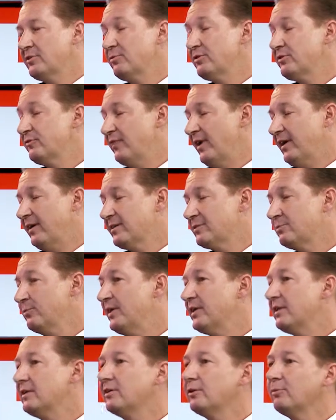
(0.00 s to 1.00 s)
Swiss franc has
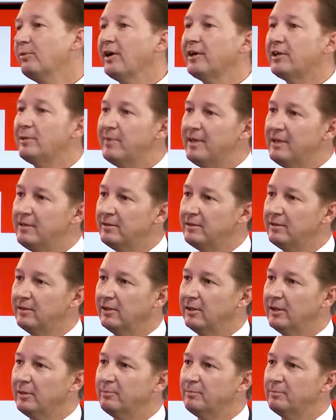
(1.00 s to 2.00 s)
weakened quite a bit
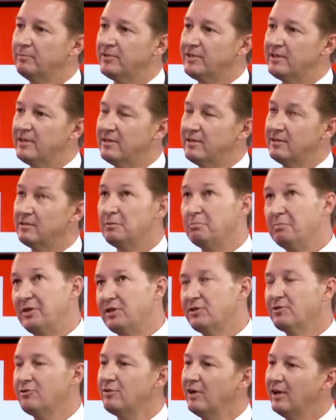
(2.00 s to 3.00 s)
since
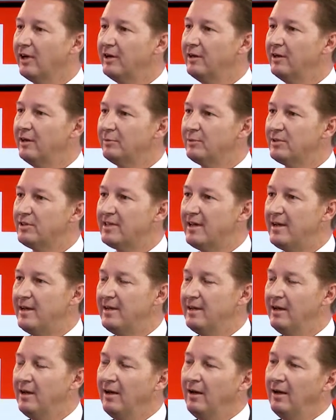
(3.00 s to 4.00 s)
mid-July, I would
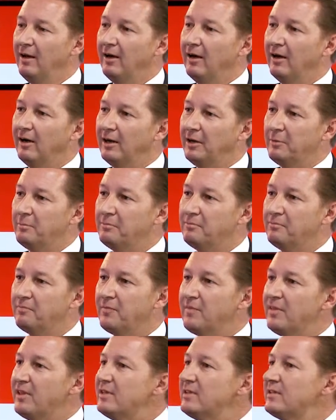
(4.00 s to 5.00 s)
say.
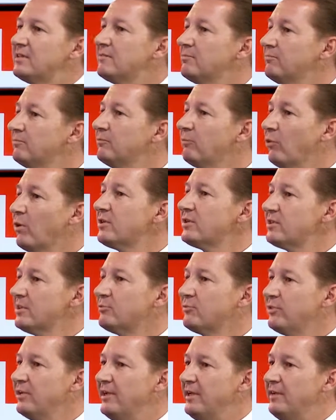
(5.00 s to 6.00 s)
This was
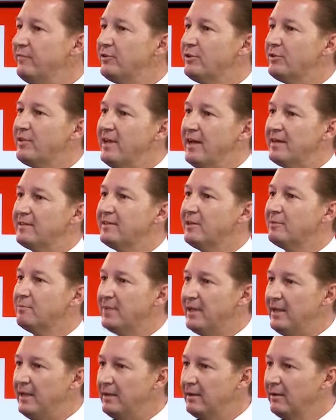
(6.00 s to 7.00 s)
some relief to the
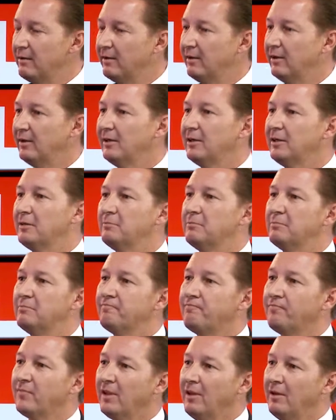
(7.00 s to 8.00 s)
S&B.
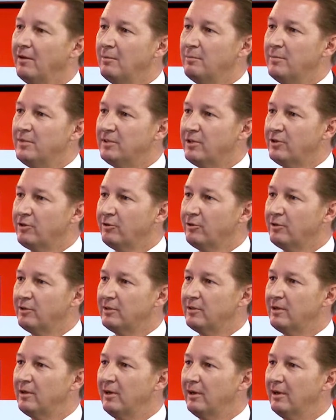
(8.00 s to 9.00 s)
Mr.
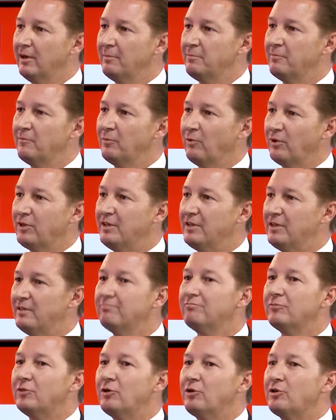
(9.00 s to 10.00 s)
Jordan, what he
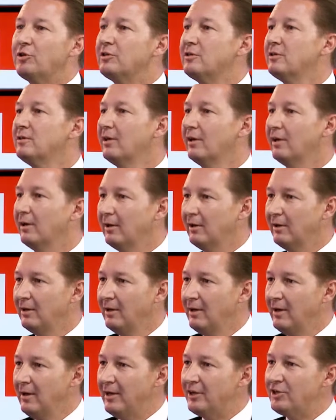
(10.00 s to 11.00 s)
couldn't
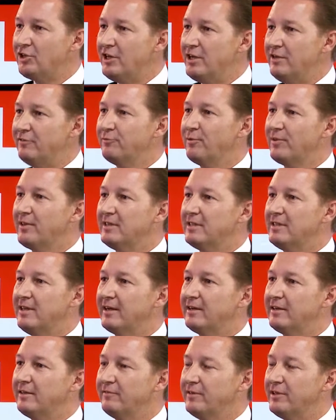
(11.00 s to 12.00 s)
achieve with his
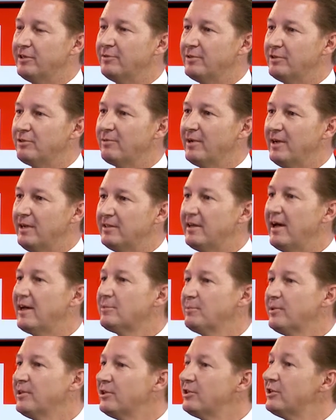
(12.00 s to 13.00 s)
negative interest rates
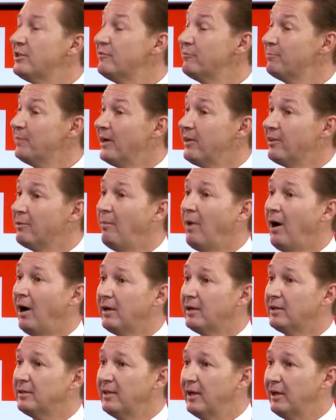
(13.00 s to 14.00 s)
has been achieved by the
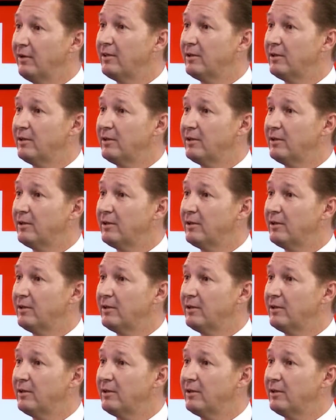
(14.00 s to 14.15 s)
market now.